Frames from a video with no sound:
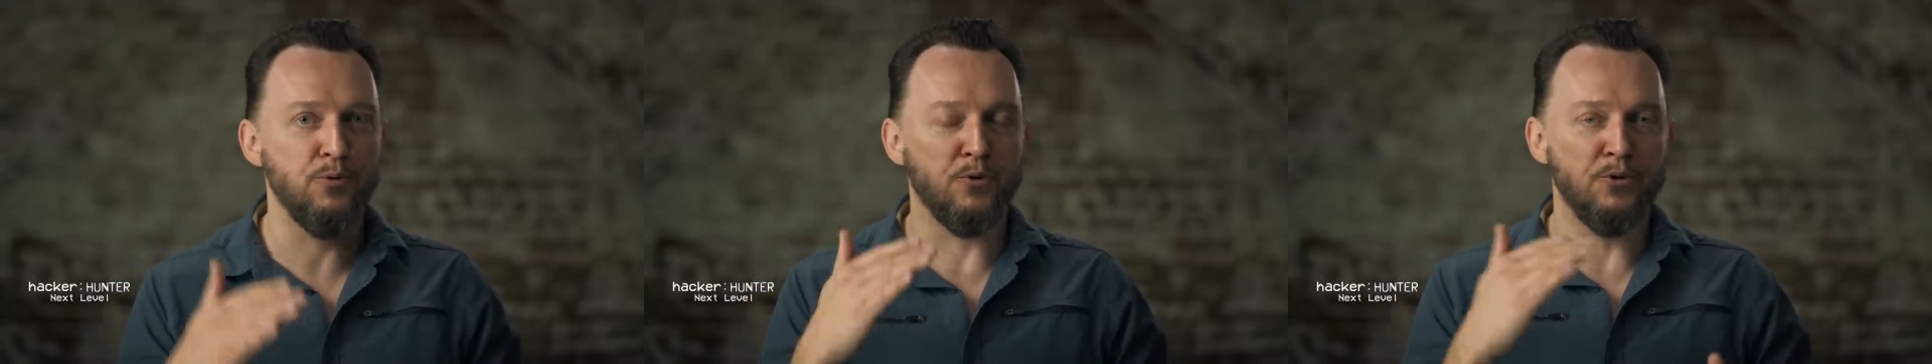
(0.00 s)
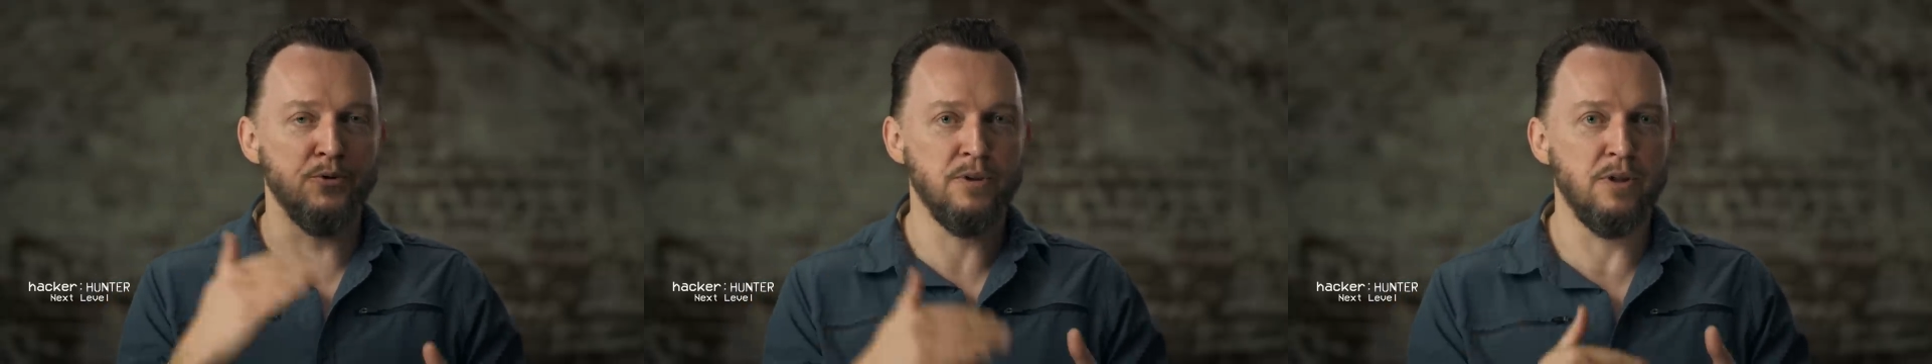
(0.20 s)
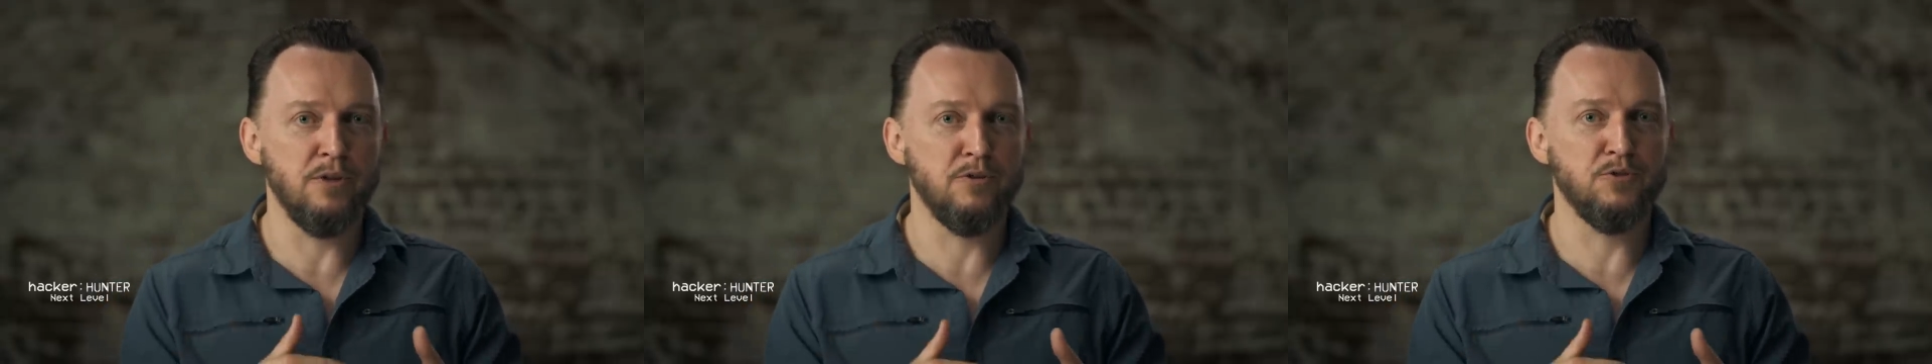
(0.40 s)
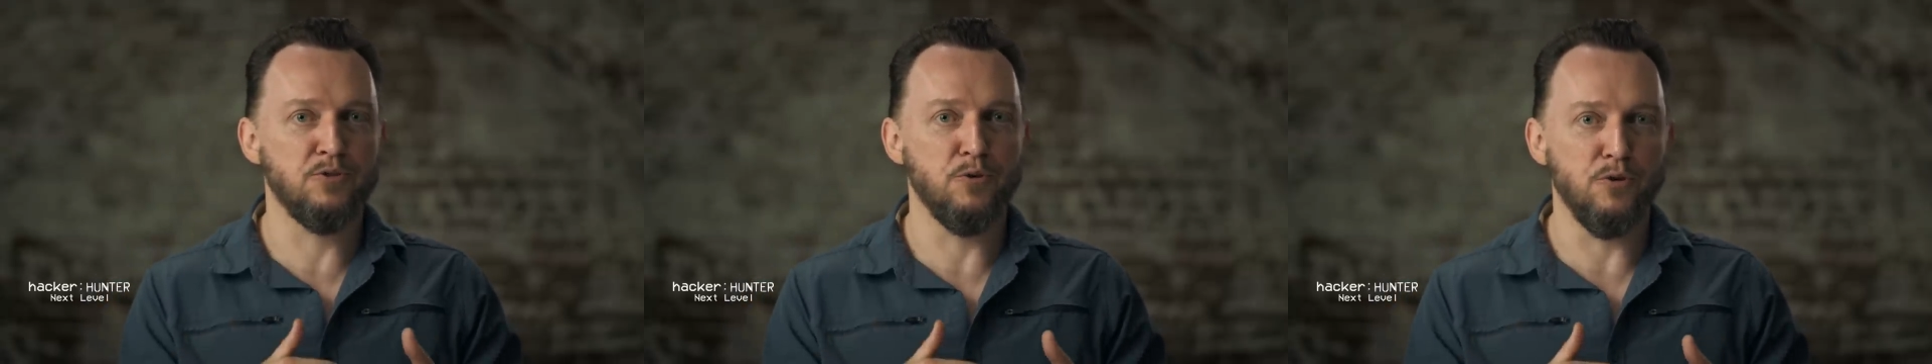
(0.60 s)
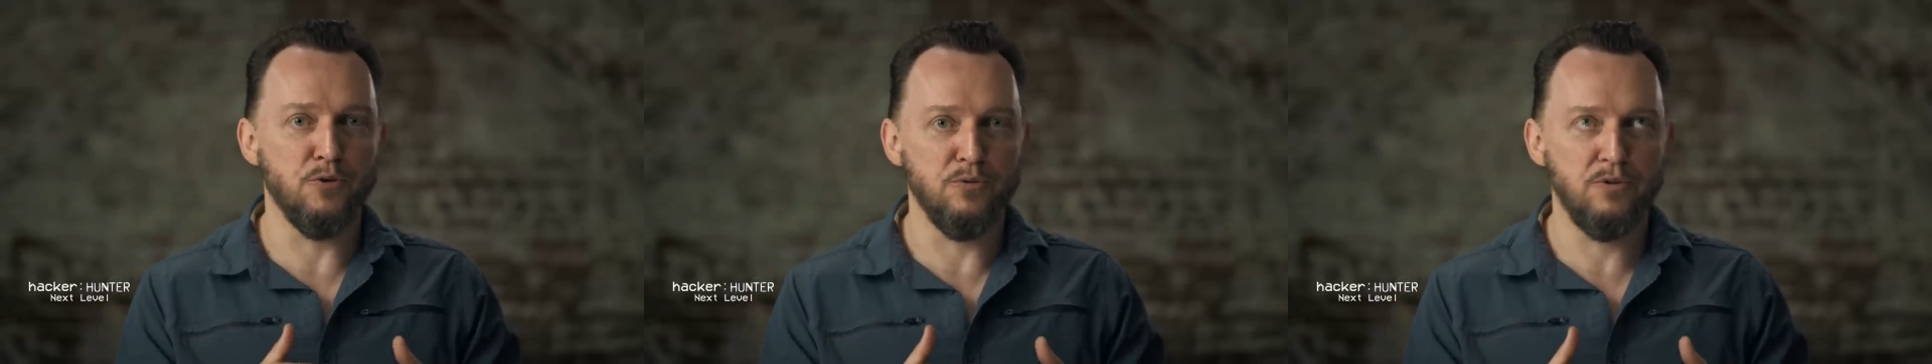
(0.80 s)
or an integer
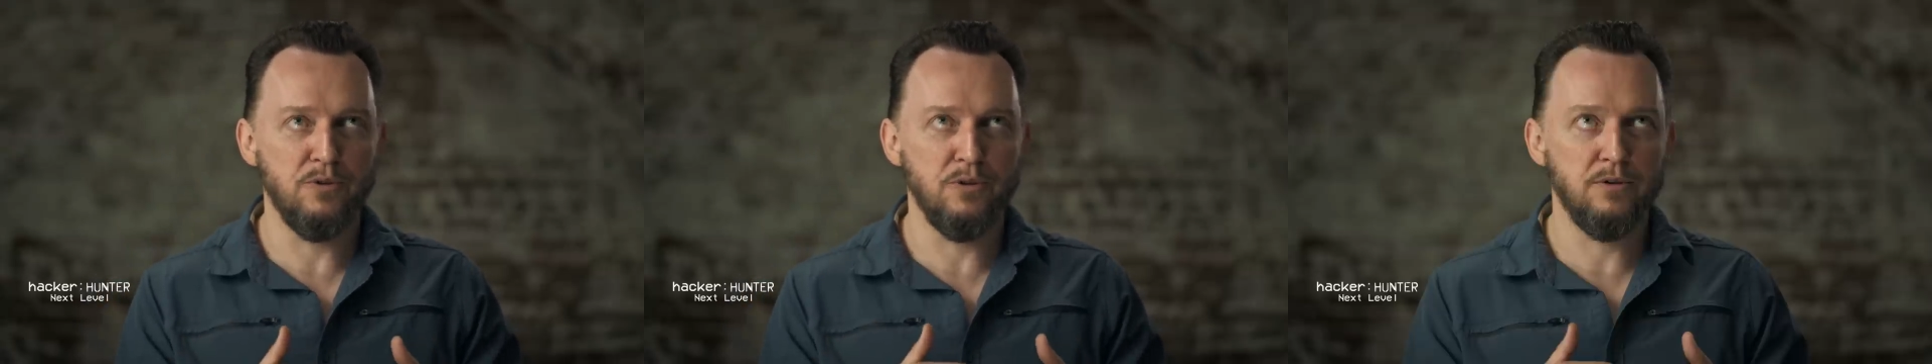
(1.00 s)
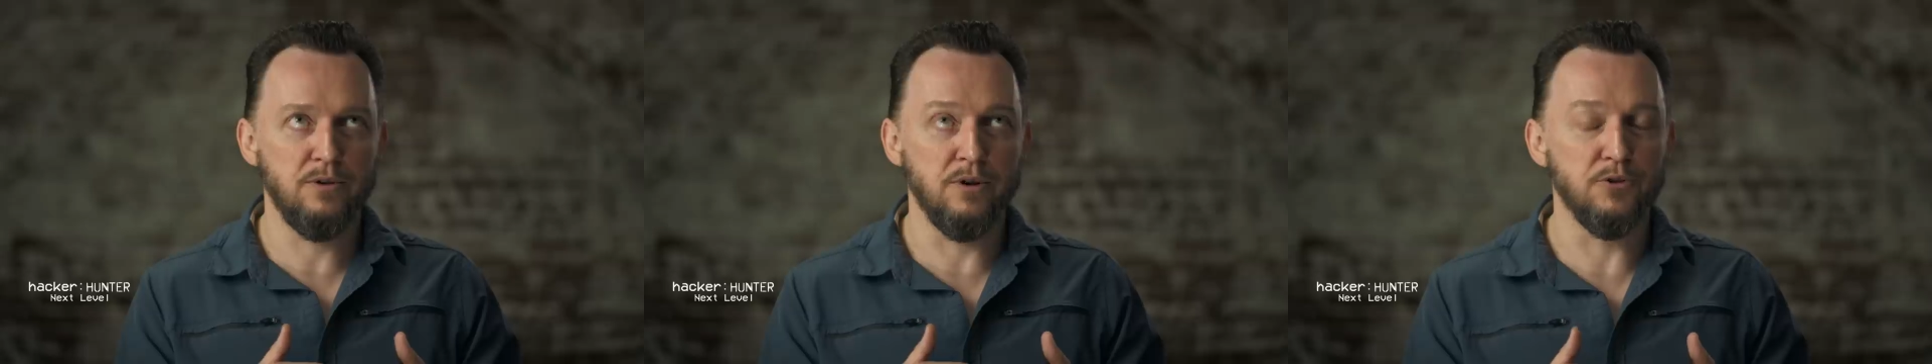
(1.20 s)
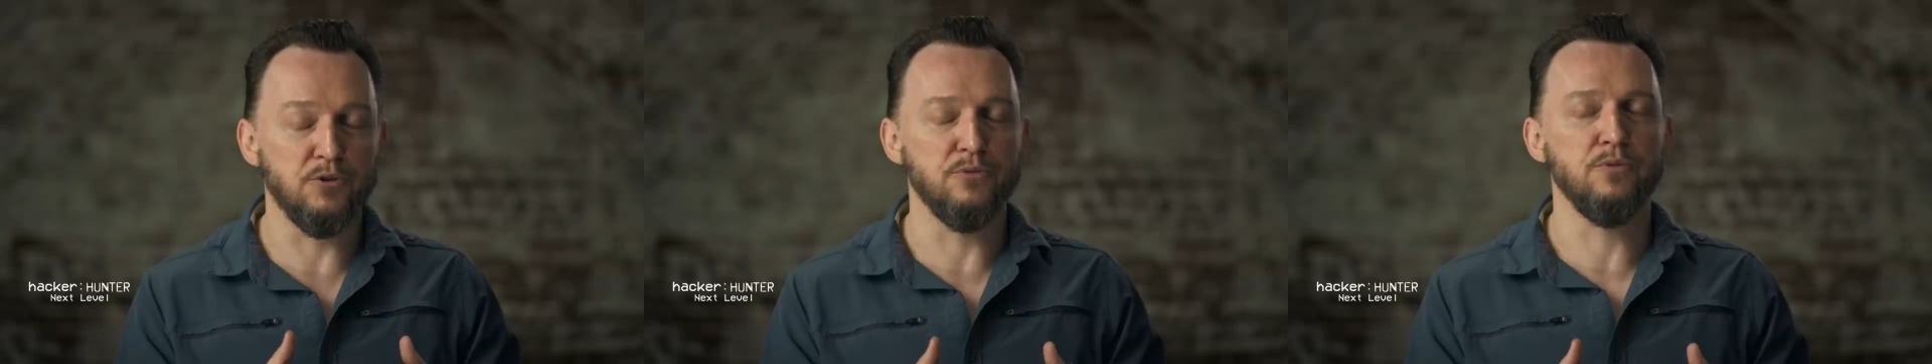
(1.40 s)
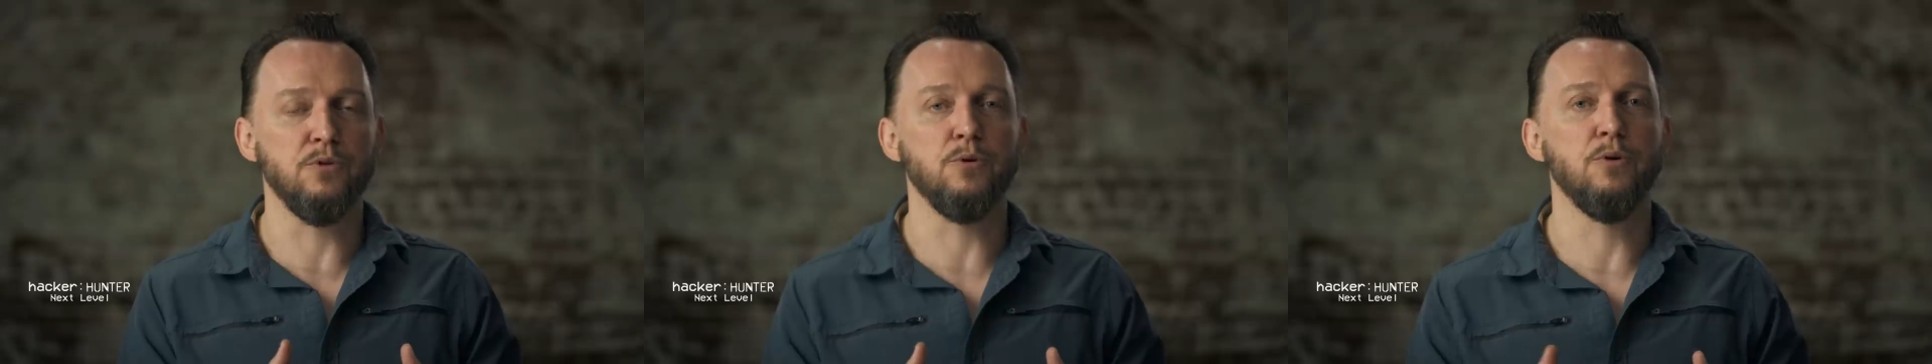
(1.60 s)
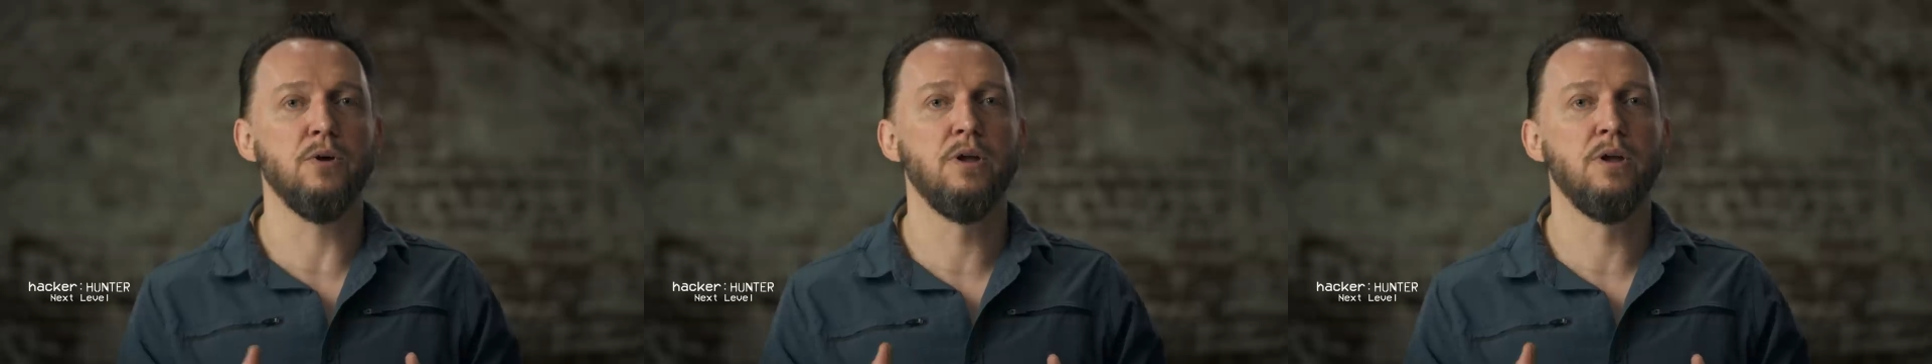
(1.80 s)
underflow.